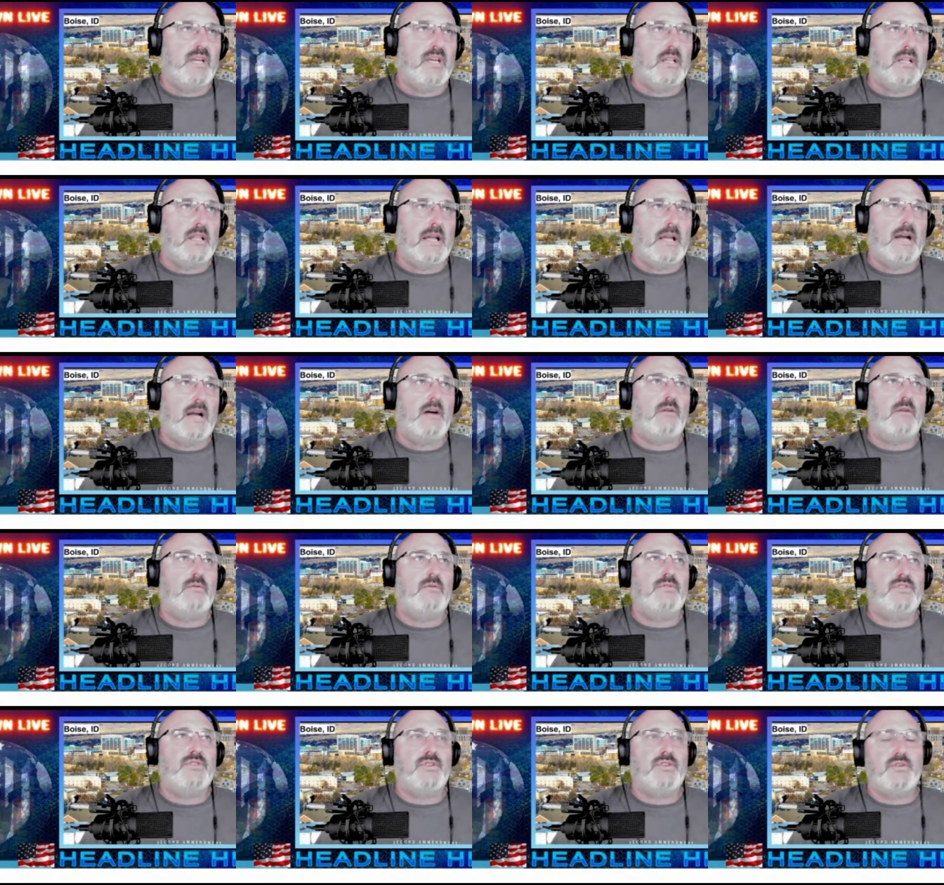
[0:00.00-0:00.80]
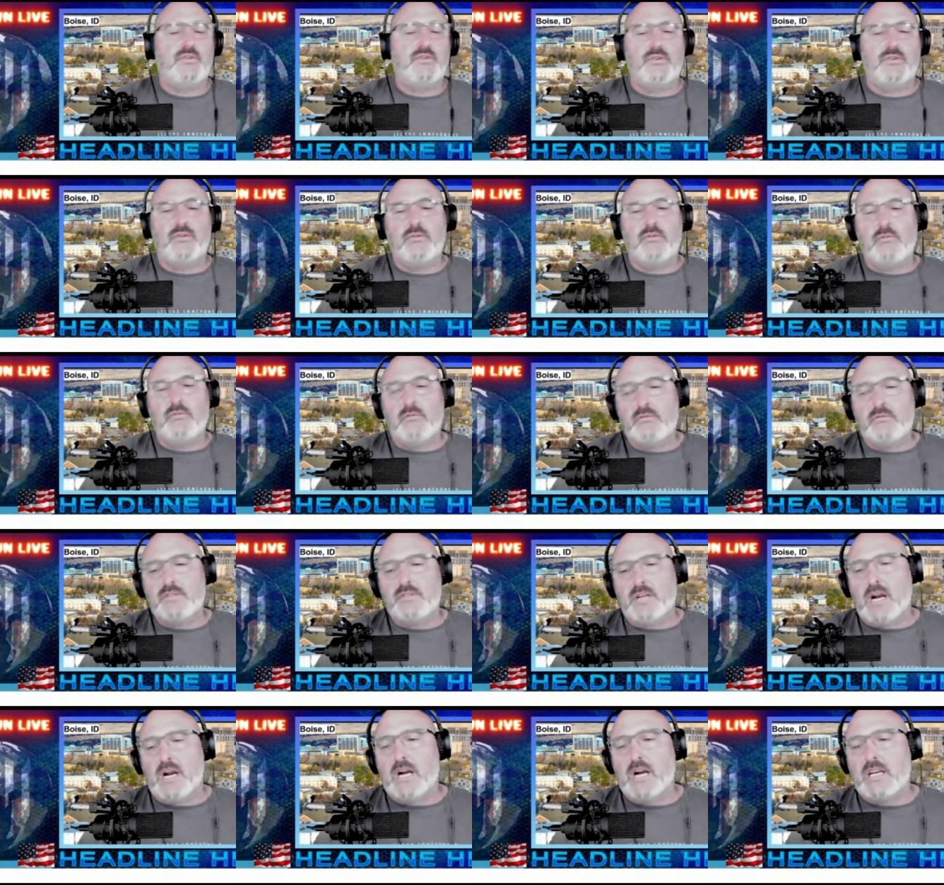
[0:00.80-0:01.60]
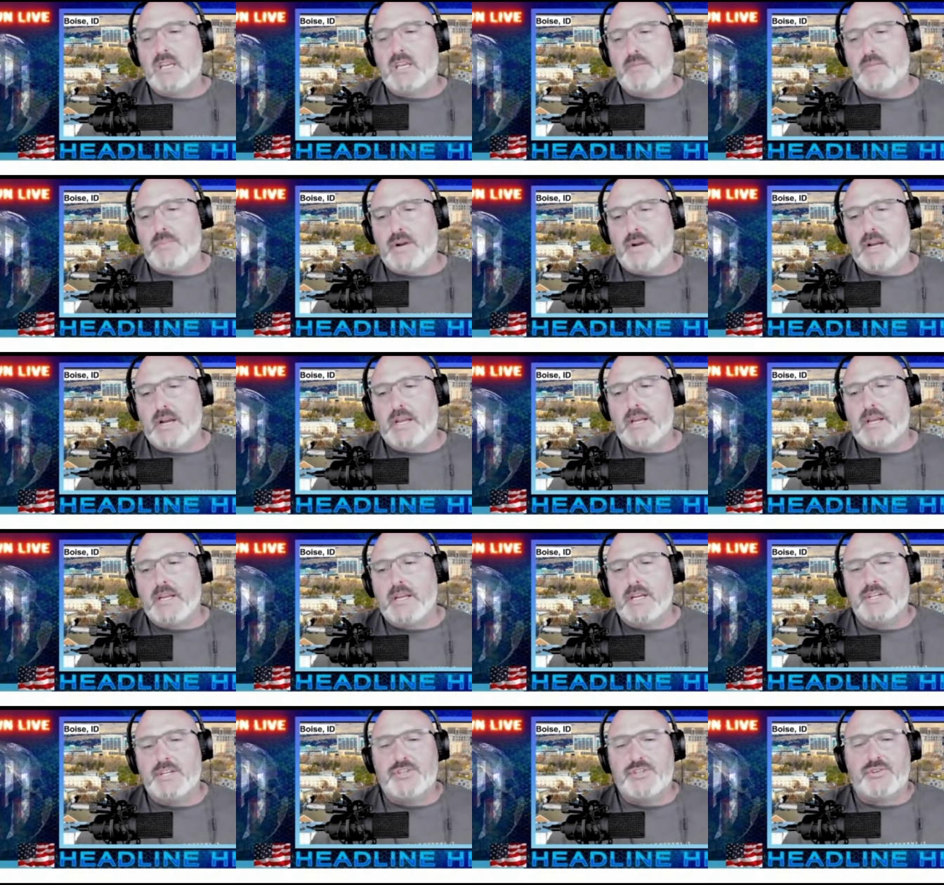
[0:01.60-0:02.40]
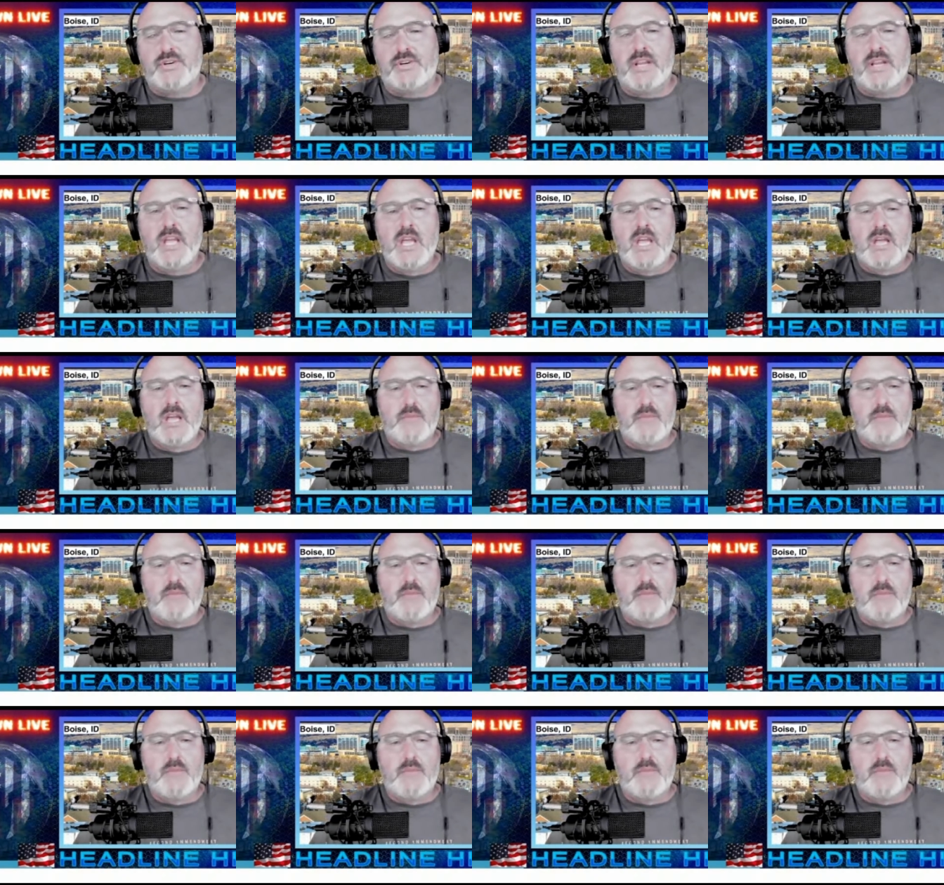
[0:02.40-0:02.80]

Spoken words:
allowed to occupy a country.